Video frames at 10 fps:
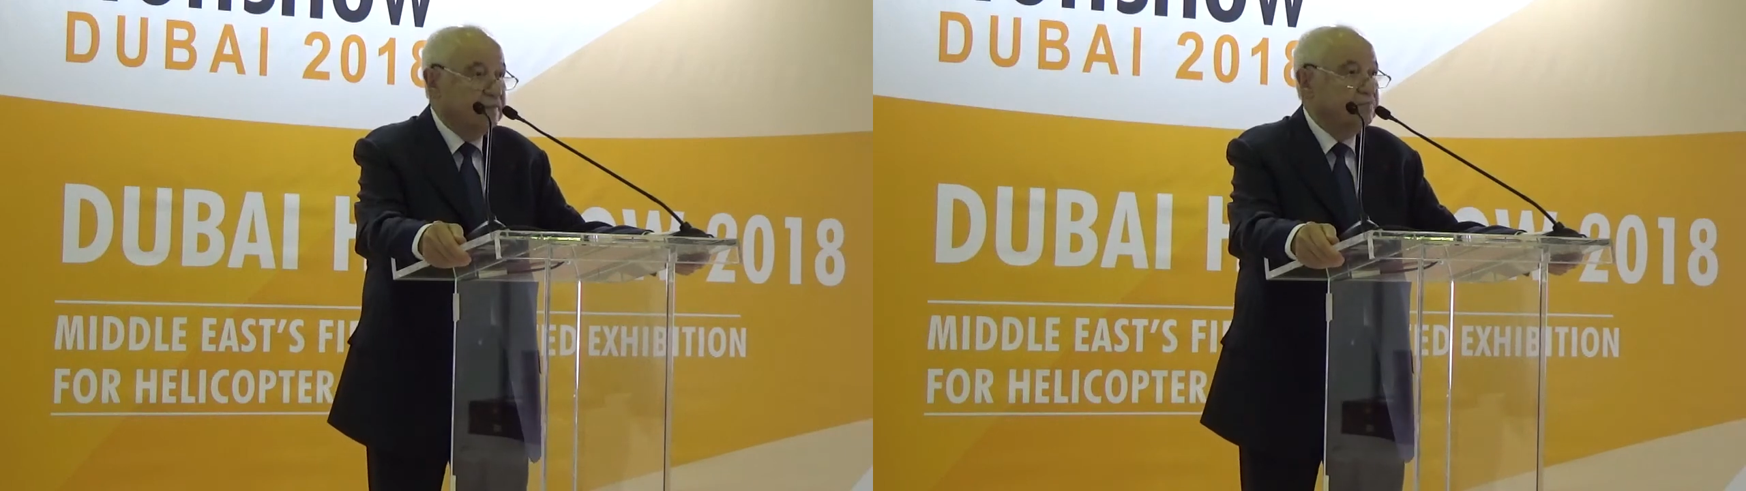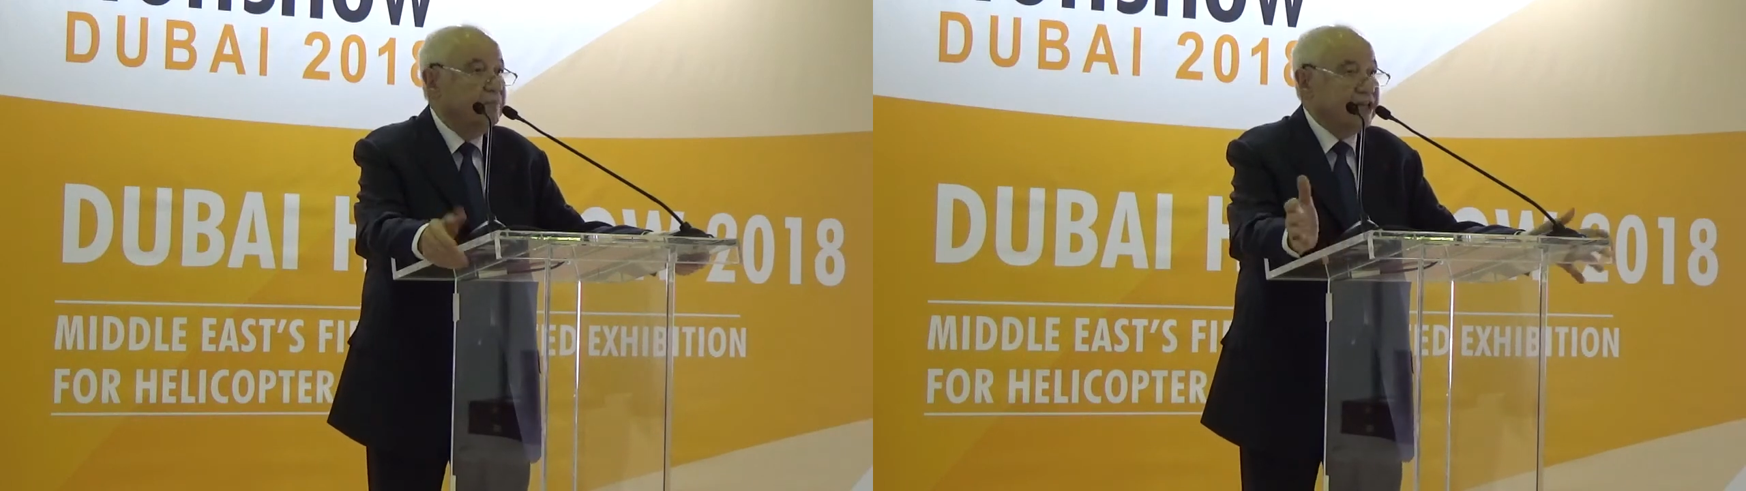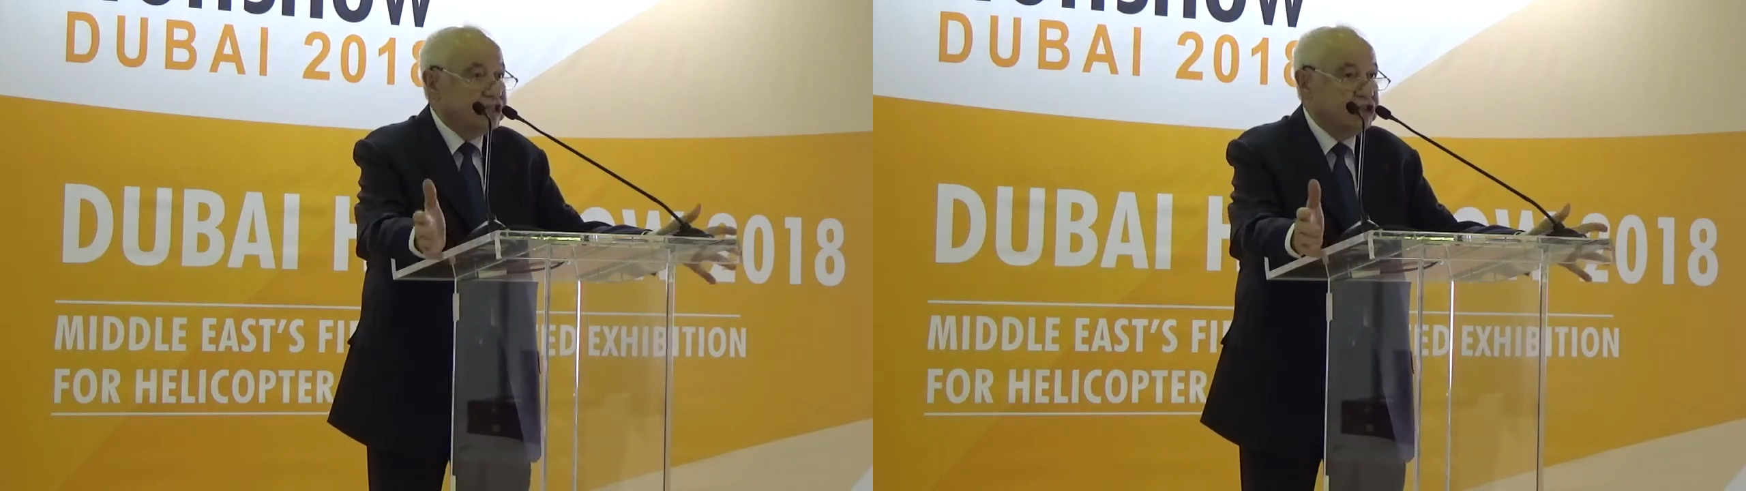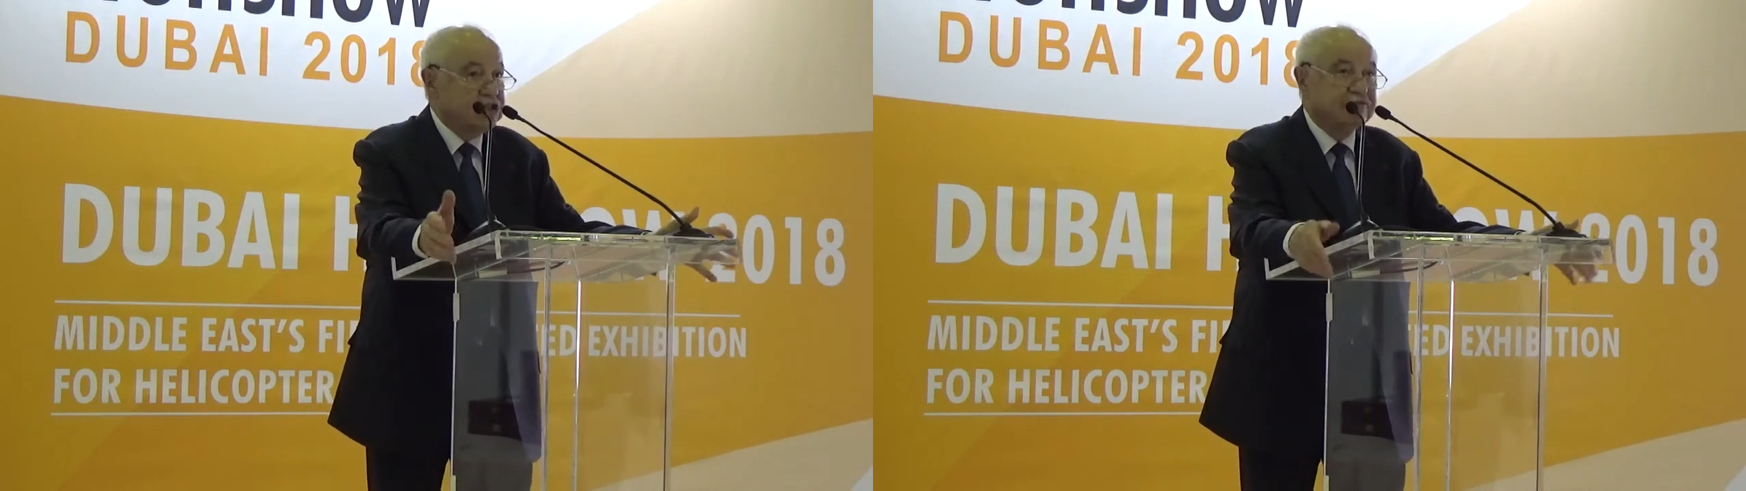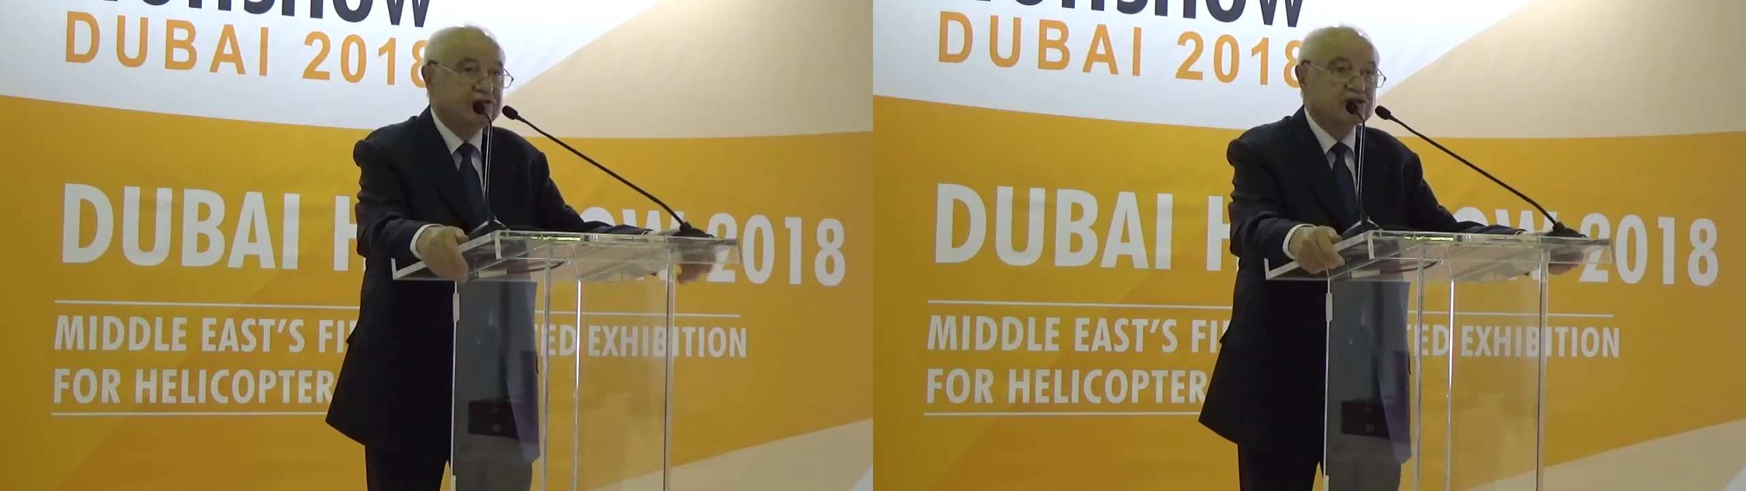
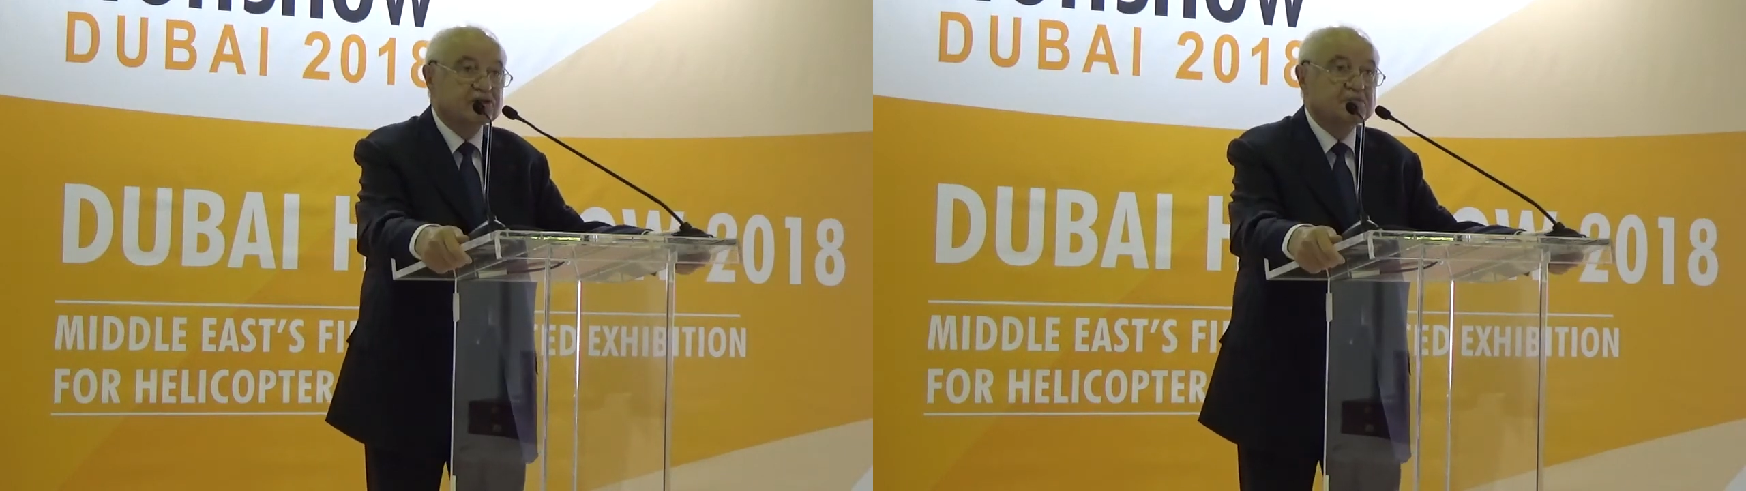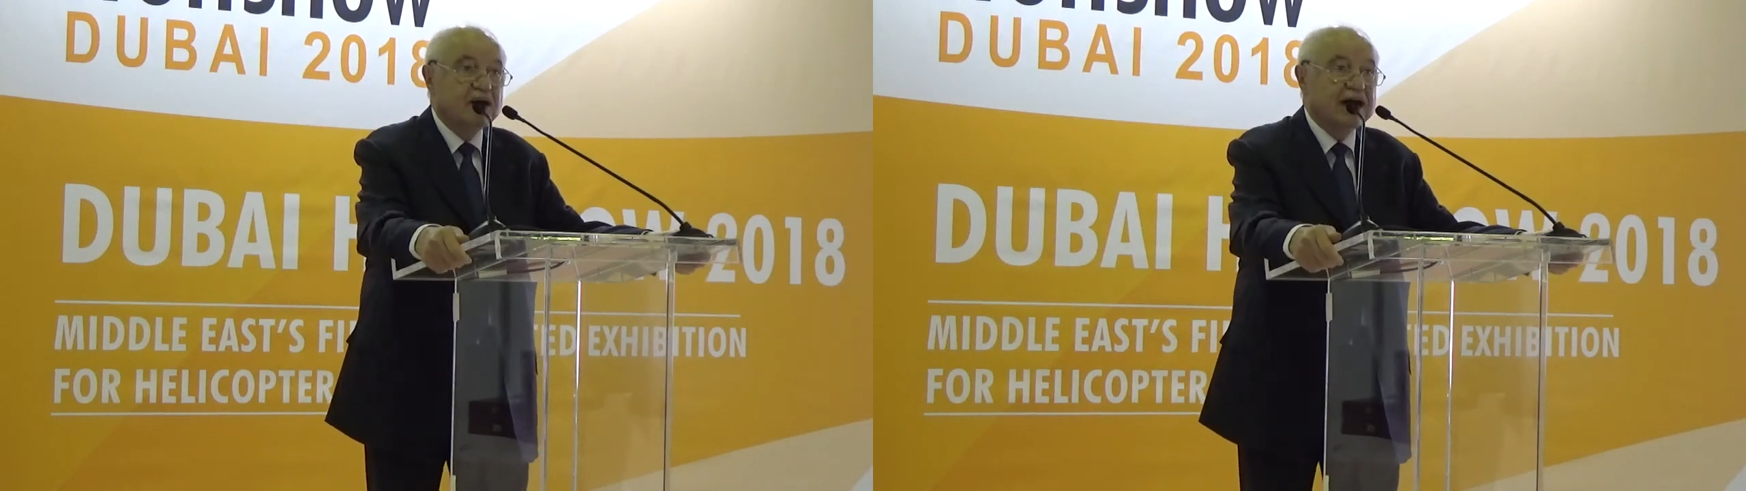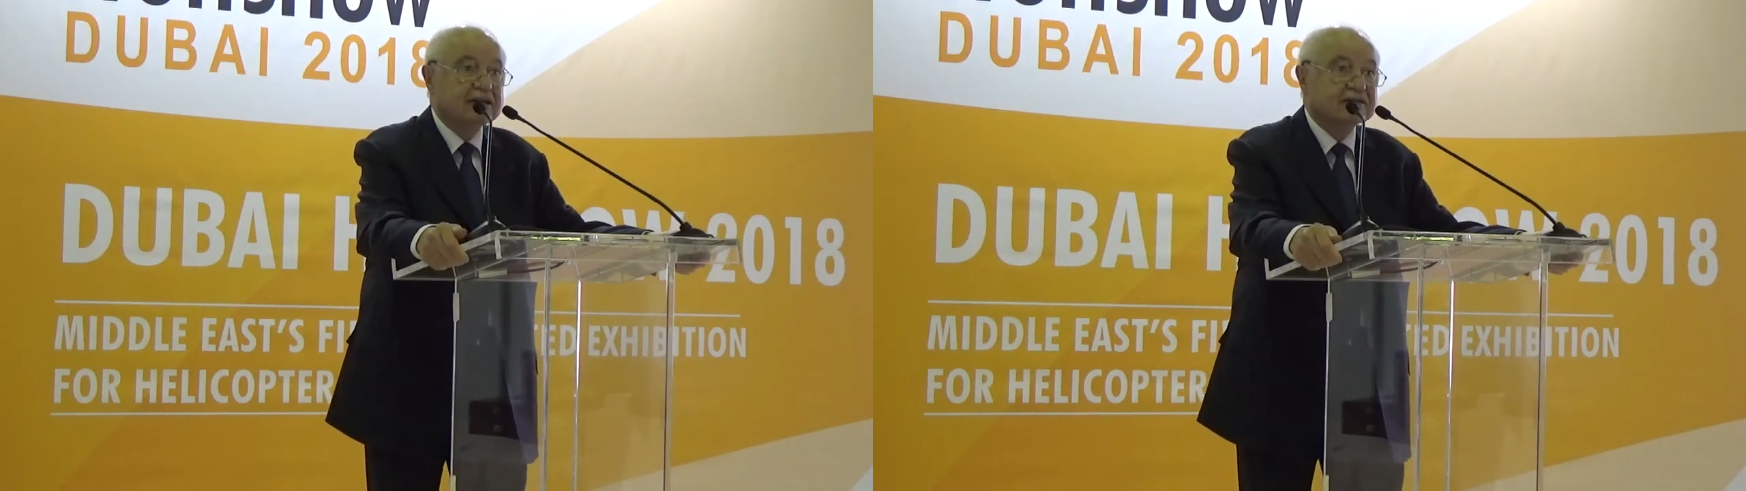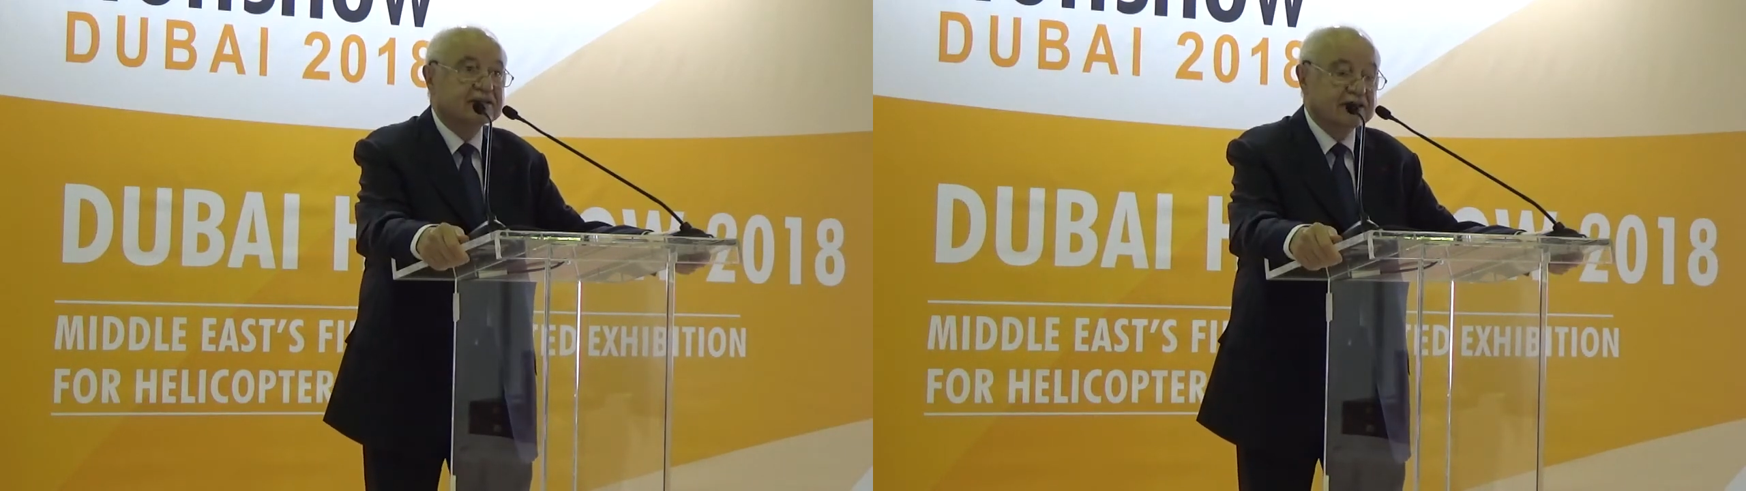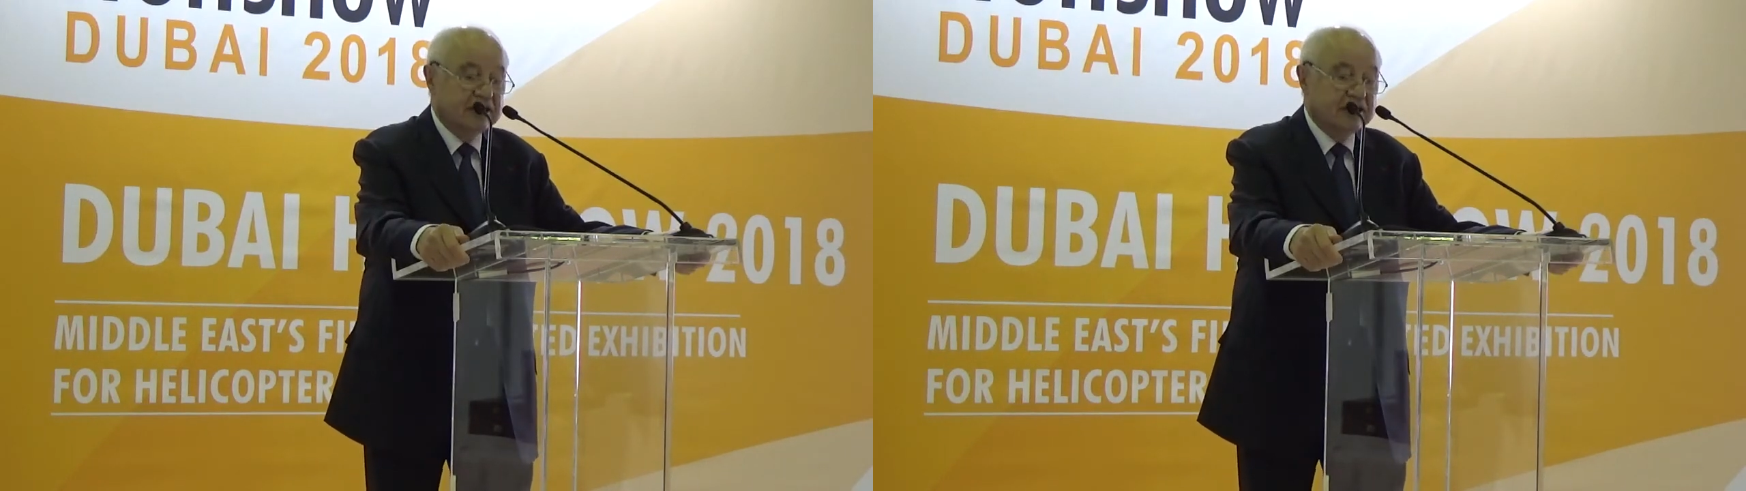mesh for smart